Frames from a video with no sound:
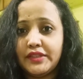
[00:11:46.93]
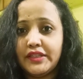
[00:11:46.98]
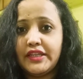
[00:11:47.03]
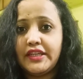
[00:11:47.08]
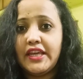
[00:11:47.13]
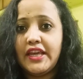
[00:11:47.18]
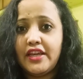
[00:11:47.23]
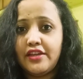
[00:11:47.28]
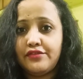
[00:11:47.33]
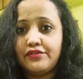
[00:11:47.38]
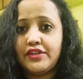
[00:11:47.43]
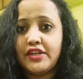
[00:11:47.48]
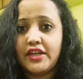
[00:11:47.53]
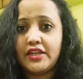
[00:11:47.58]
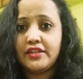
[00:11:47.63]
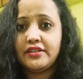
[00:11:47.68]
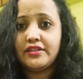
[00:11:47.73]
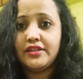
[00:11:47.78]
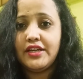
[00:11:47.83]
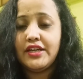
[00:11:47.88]
gave
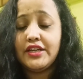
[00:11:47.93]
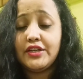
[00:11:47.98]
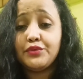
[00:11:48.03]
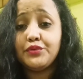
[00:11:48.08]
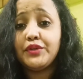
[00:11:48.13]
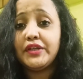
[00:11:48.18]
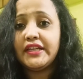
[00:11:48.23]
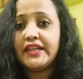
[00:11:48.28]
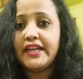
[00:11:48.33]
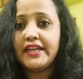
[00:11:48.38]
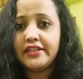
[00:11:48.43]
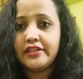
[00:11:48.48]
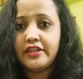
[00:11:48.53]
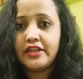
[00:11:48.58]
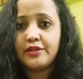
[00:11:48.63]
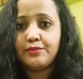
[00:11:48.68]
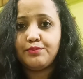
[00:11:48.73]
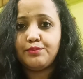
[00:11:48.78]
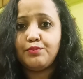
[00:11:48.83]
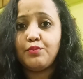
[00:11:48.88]
that
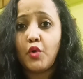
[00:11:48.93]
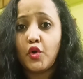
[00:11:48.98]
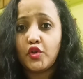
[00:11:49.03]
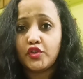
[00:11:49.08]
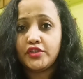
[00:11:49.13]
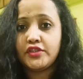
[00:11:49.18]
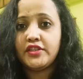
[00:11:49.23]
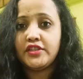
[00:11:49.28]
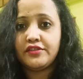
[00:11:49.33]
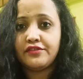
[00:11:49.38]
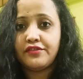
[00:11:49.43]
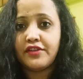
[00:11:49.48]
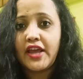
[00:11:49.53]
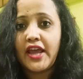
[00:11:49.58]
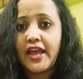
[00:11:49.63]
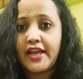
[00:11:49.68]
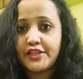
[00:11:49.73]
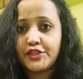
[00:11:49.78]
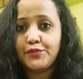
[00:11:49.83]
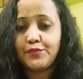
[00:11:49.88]
related positive
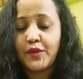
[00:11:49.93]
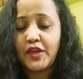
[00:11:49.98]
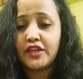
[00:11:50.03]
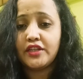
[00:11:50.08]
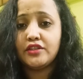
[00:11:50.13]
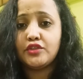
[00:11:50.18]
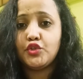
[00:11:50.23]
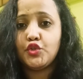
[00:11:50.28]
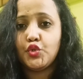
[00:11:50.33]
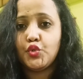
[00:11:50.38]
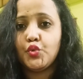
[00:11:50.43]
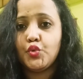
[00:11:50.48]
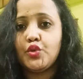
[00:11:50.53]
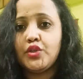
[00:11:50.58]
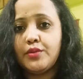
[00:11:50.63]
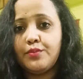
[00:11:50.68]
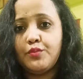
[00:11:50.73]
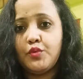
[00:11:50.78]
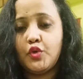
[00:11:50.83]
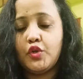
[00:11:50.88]
aspect to
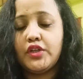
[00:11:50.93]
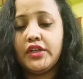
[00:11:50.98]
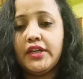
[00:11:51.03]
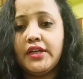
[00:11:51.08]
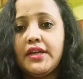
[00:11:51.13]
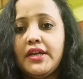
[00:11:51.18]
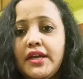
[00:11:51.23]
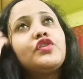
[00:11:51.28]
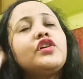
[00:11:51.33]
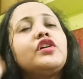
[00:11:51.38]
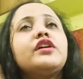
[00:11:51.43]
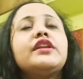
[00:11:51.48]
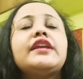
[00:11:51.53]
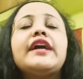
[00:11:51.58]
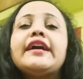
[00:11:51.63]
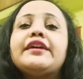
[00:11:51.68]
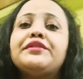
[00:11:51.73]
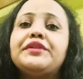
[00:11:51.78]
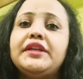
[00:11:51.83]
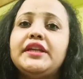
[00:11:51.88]
the book. Overall,
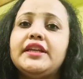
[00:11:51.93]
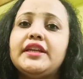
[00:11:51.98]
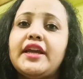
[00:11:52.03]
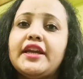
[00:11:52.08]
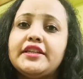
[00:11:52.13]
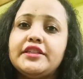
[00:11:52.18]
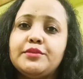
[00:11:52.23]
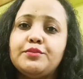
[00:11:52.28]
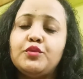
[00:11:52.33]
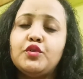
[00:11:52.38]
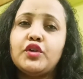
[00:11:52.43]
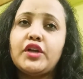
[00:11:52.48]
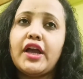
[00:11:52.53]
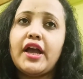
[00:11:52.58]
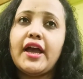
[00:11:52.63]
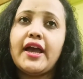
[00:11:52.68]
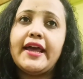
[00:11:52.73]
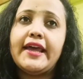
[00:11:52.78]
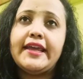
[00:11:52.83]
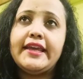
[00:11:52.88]
I really like the book.
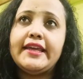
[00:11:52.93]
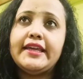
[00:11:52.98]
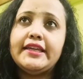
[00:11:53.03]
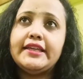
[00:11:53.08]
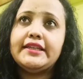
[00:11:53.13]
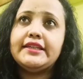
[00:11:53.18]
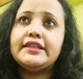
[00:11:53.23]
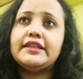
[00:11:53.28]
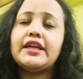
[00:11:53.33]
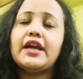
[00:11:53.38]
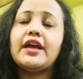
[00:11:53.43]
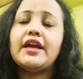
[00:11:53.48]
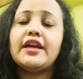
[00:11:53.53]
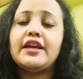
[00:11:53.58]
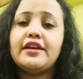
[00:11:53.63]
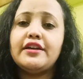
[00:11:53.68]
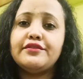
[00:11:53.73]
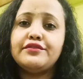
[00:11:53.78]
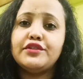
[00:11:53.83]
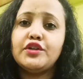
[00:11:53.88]
I
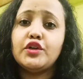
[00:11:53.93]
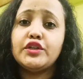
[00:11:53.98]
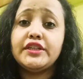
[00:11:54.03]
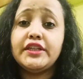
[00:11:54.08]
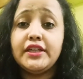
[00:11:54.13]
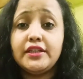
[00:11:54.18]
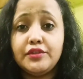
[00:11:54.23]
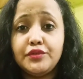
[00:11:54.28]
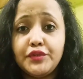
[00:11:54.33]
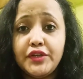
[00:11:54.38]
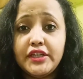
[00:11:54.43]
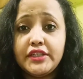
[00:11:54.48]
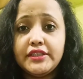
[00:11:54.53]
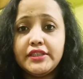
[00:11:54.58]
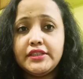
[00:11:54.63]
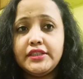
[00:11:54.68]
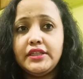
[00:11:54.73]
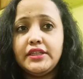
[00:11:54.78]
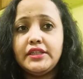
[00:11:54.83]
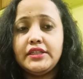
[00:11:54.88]
have not yet
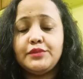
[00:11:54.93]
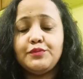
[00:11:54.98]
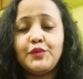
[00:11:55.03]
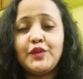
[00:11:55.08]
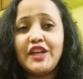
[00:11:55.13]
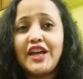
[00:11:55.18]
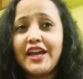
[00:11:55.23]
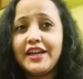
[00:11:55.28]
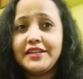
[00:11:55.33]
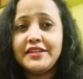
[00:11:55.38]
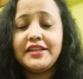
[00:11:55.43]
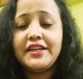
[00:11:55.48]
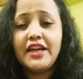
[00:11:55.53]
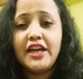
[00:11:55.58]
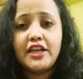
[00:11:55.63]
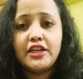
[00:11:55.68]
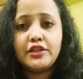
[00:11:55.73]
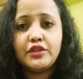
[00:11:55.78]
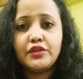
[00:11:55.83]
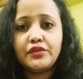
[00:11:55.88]
rated it, but I think
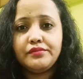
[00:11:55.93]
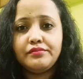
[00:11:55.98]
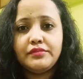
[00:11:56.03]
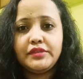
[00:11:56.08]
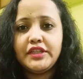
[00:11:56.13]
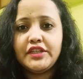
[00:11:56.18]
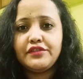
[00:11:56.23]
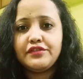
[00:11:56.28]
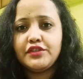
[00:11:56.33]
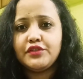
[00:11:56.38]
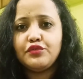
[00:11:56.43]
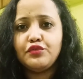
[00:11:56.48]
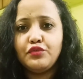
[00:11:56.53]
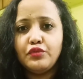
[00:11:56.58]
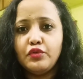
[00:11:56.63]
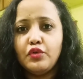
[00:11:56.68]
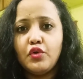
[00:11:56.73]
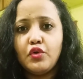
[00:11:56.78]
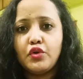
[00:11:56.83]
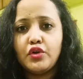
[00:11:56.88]
I'll give it
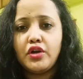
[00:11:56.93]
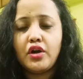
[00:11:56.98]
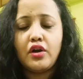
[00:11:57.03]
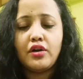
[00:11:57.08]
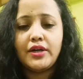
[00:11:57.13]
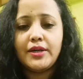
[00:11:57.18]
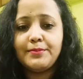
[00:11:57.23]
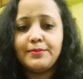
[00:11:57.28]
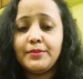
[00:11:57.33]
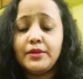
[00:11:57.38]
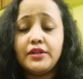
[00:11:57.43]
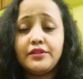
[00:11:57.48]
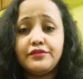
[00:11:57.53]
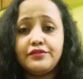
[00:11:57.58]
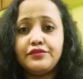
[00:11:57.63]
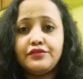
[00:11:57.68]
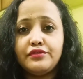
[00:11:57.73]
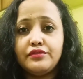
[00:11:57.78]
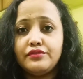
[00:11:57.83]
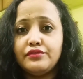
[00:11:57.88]
4 or above
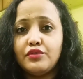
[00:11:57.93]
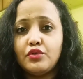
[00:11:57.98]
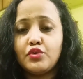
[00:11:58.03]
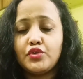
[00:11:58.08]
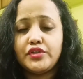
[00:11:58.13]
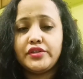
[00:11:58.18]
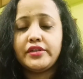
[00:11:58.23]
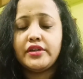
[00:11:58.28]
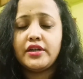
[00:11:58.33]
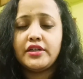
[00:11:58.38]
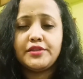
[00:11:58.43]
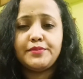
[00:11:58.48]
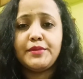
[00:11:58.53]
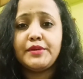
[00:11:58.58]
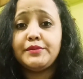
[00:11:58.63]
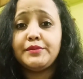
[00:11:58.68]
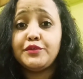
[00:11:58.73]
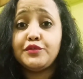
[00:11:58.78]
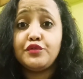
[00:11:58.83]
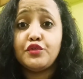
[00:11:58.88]
4 stars,
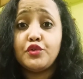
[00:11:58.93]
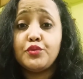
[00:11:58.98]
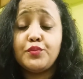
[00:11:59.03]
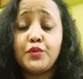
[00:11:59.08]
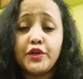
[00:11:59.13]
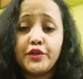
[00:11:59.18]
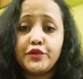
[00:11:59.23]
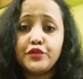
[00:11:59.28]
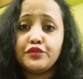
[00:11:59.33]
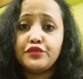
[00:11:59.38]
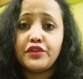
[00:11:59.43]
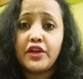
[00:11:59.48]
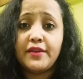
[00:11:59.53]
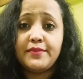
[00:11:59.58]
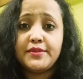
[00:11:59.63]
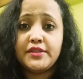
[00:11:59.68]
maybe 4.25